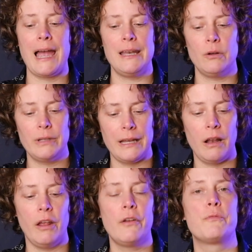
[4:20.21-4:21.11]
I know that
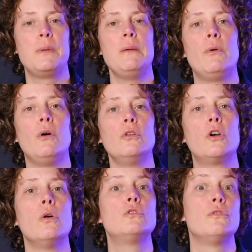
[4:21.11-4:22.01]
a lot of people
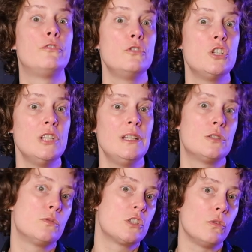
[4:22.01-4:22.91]
go to Fuji, they
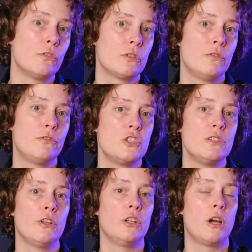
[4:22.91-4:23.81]
switch over to
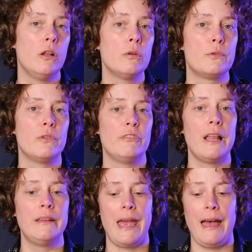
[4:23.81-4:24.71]
Fuji for the color
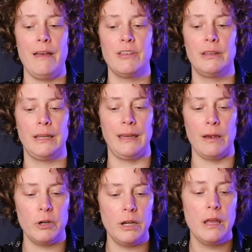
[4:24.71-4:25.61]
profile they have in the
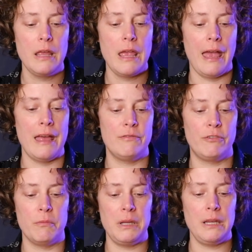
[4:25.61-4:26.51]
camera. And
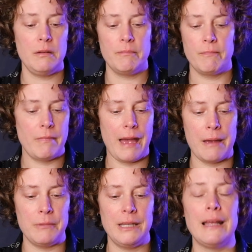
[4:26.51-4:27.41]
for me,
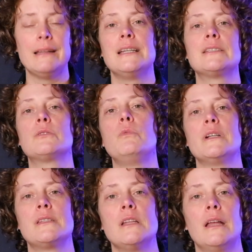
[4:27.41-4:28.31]
I mean, this
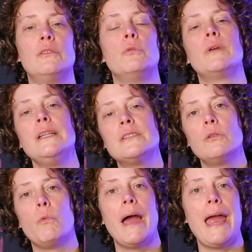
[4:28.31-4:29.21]
was not the
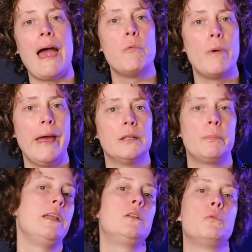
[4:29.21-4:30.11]
reason why I went,
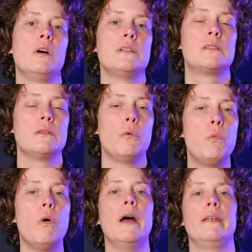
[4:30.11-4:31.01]
but it was
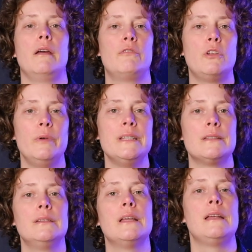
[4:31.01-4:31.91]
one of the
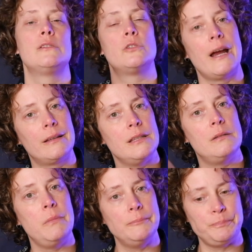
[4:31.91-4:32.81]
reasons that attracted
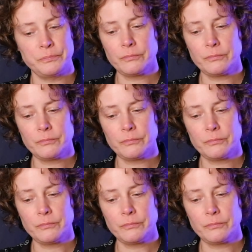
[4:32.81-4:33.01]
me.